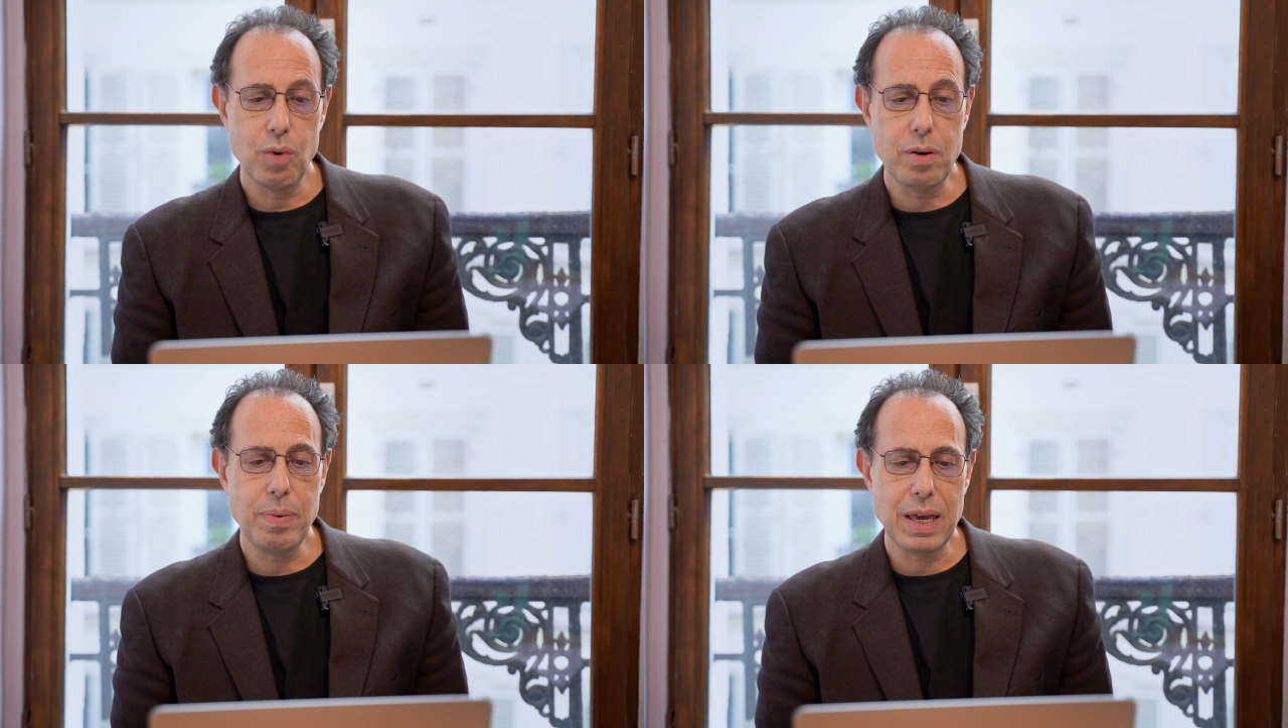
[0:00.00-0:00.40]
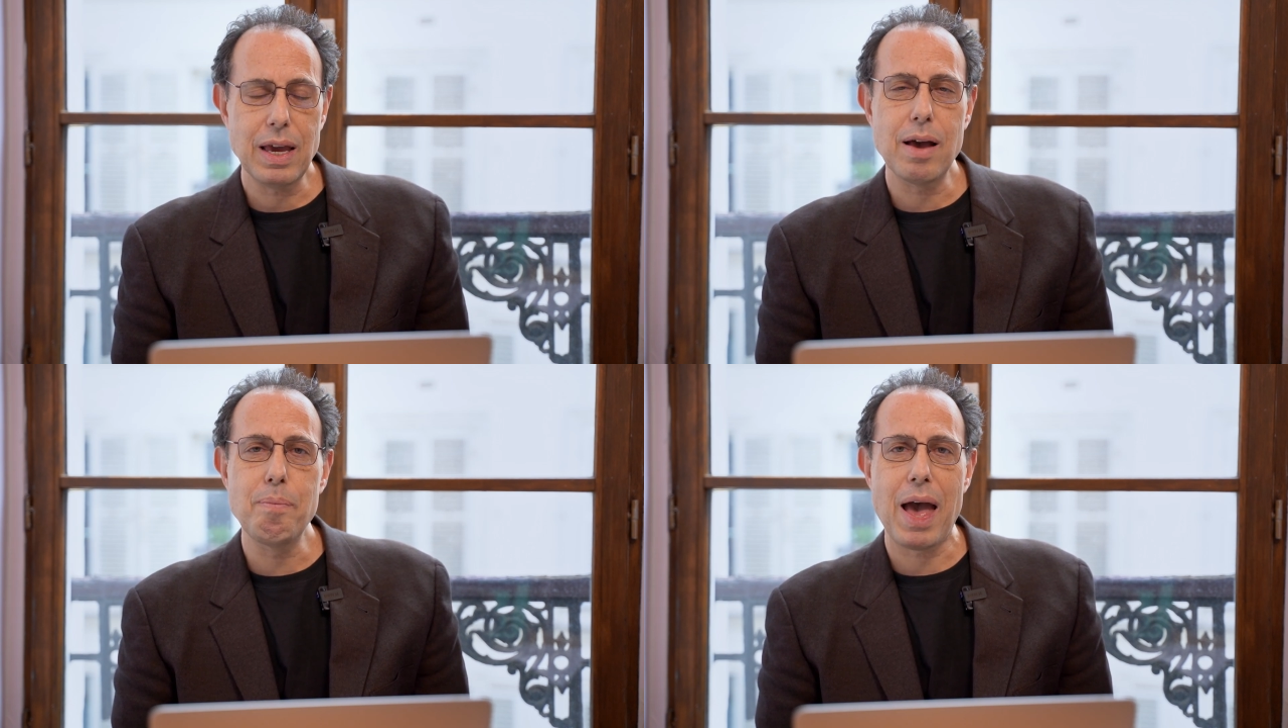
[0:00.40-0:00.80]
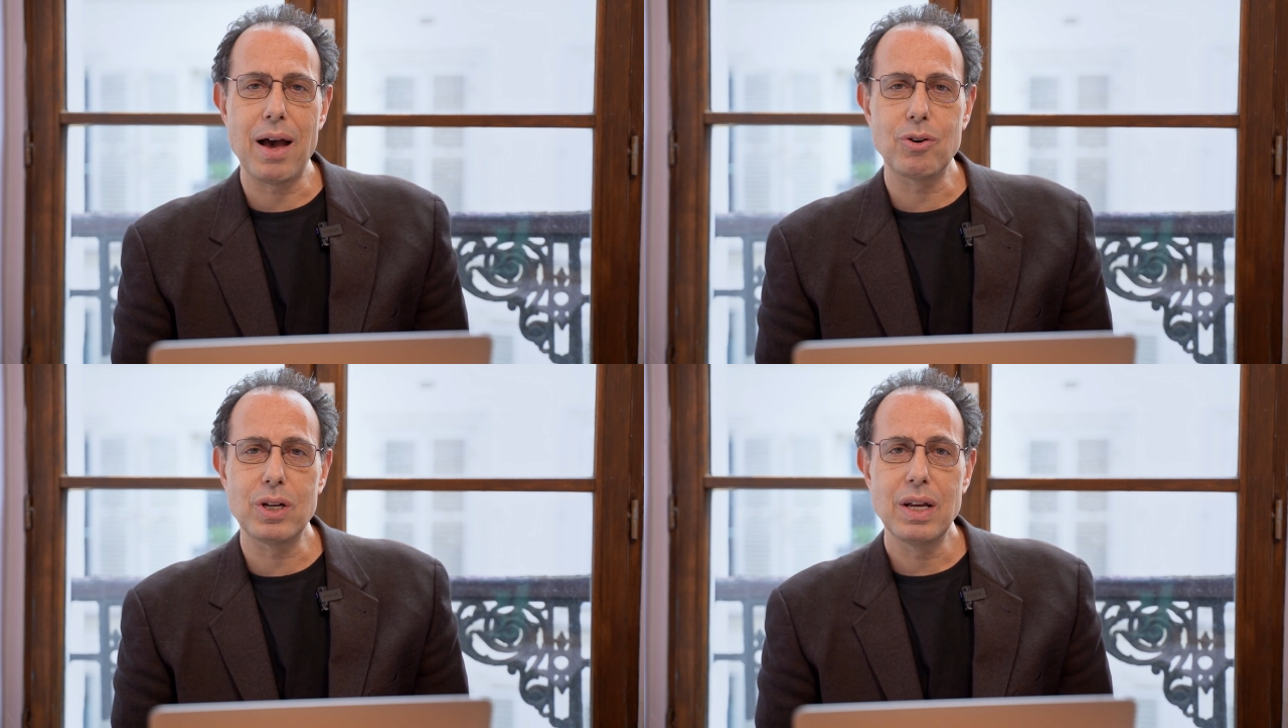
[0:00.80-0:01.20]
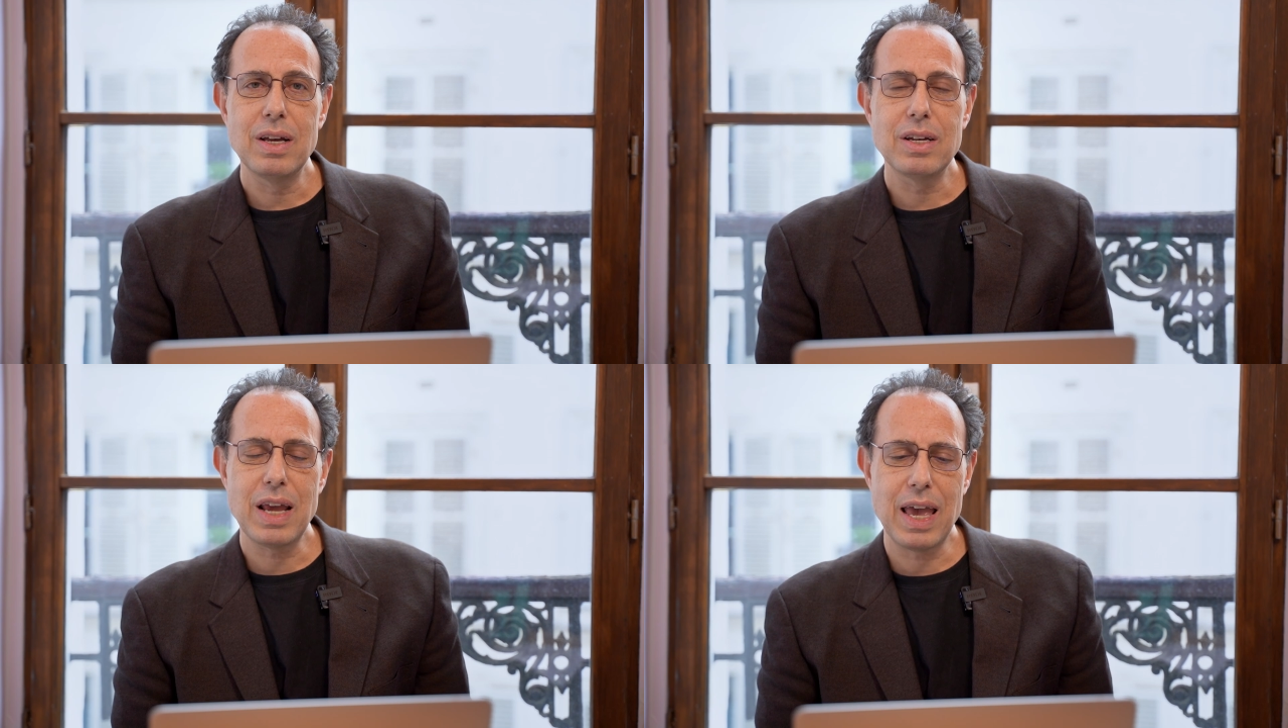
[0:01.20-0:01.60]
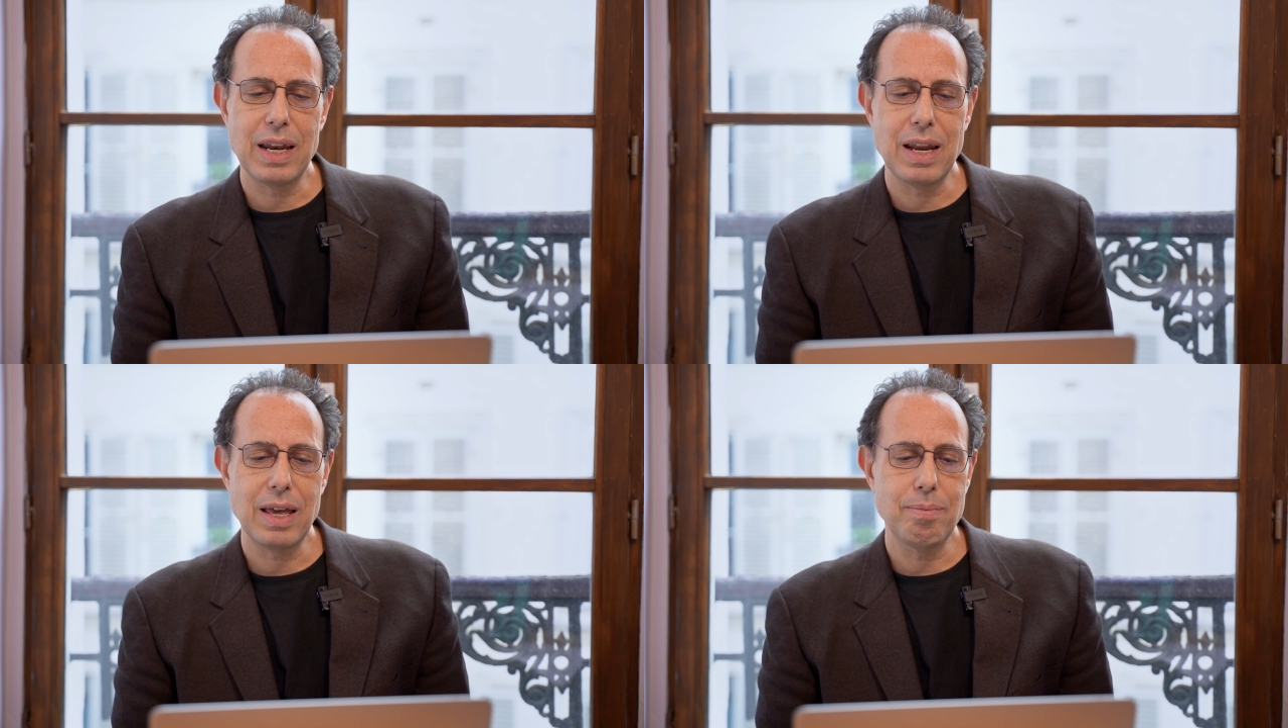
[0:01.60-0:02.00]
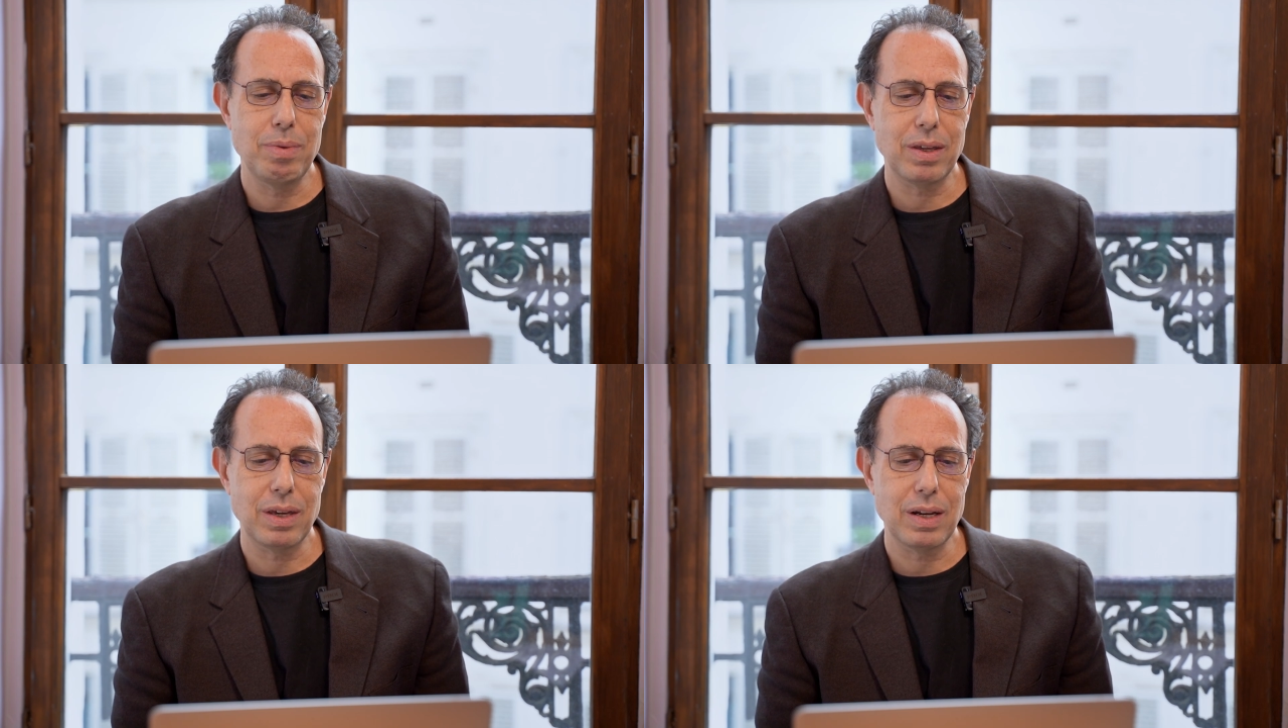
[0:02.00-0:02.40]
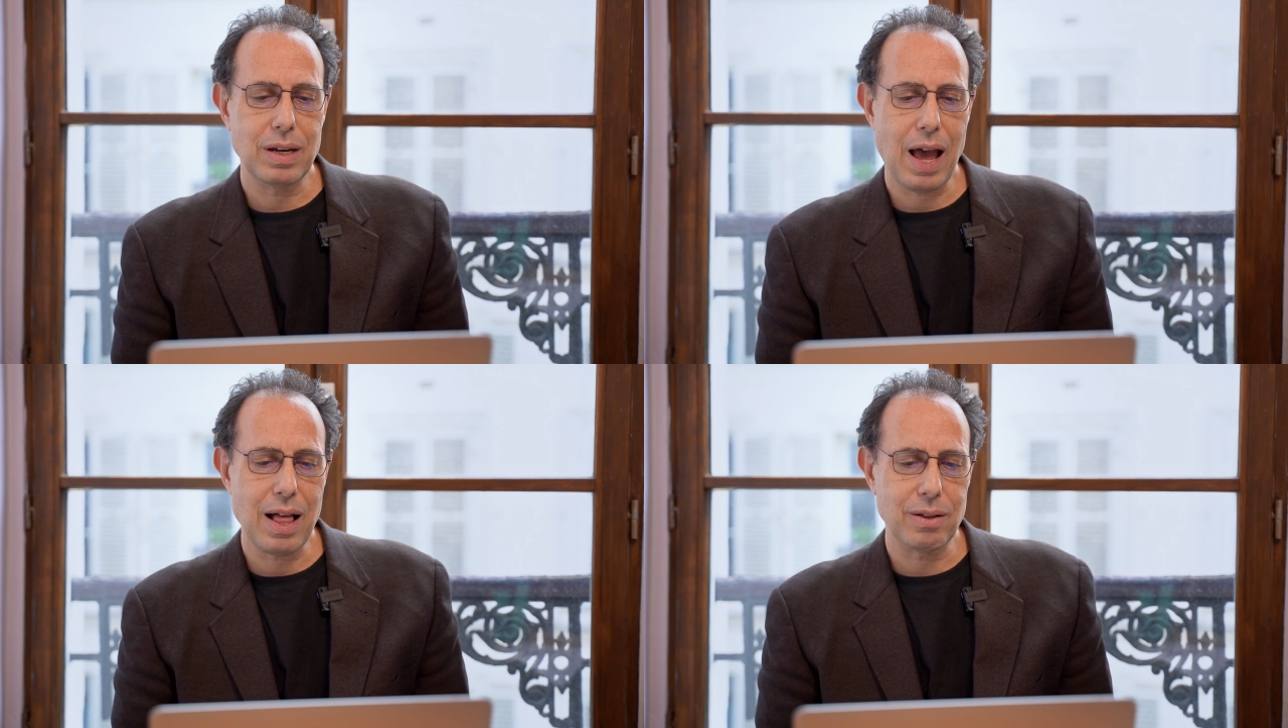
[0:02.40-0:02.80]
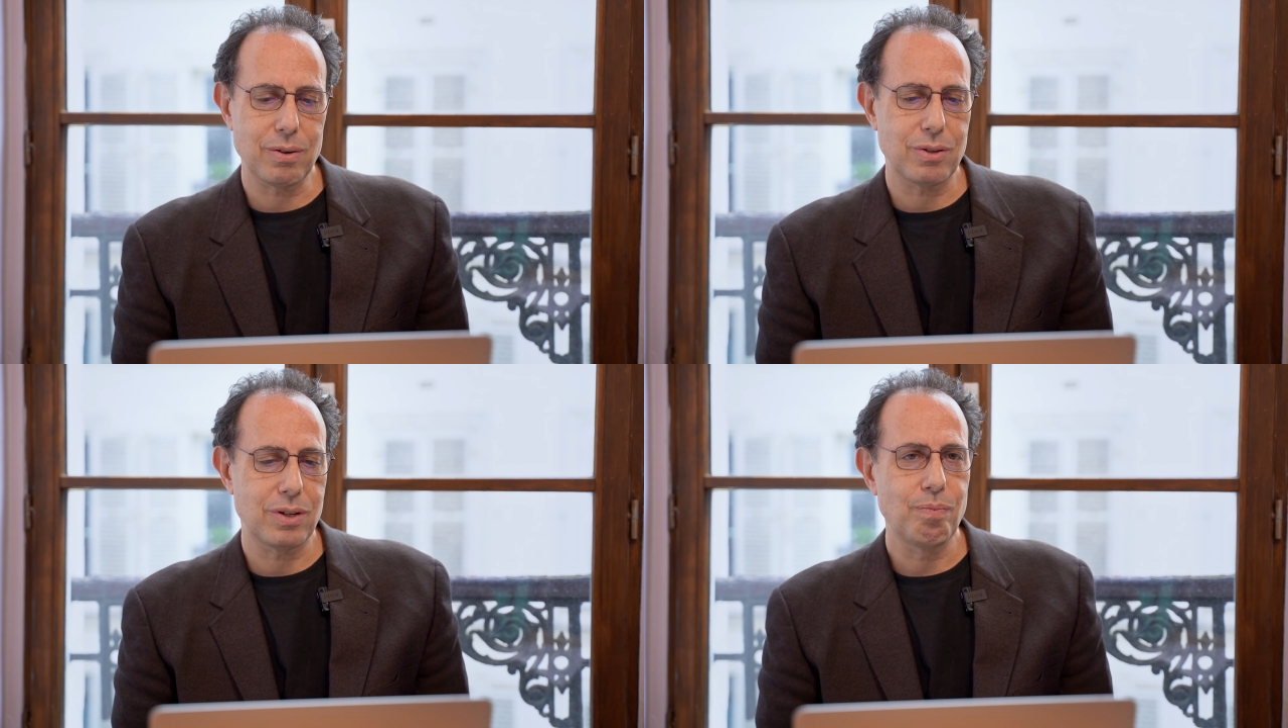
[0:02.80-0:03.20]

would be about $10 billion. Now,